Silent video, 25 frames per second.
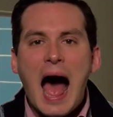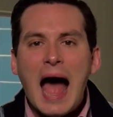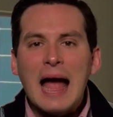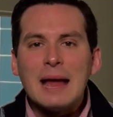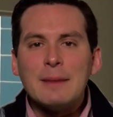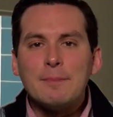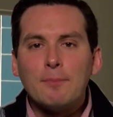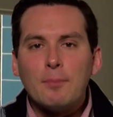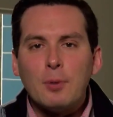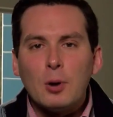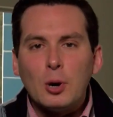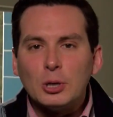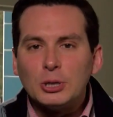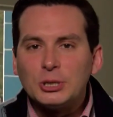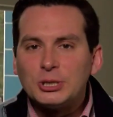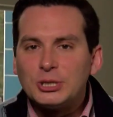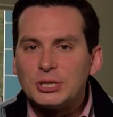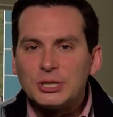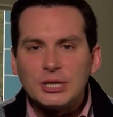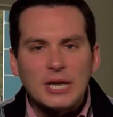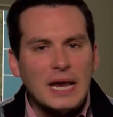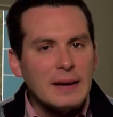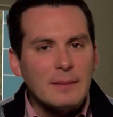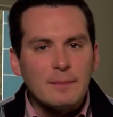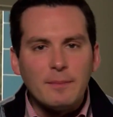I
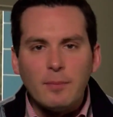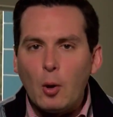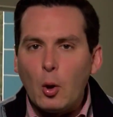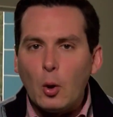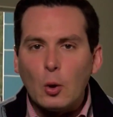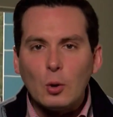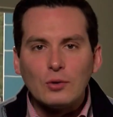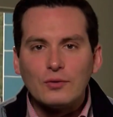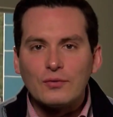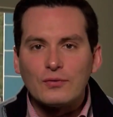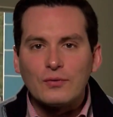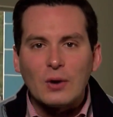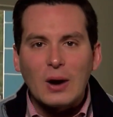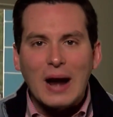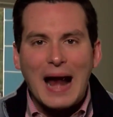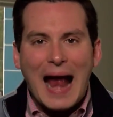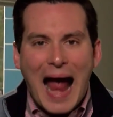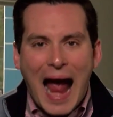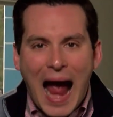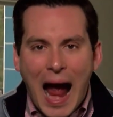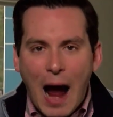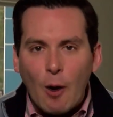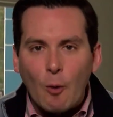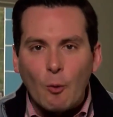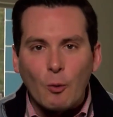pushed and pulled for
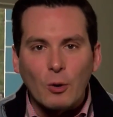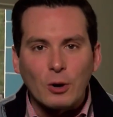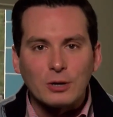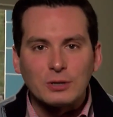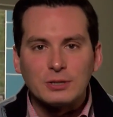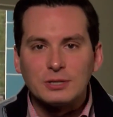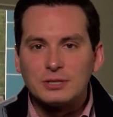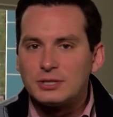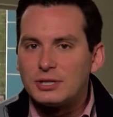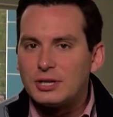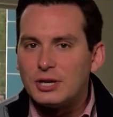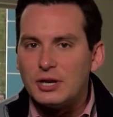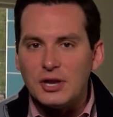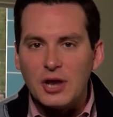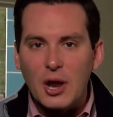hours to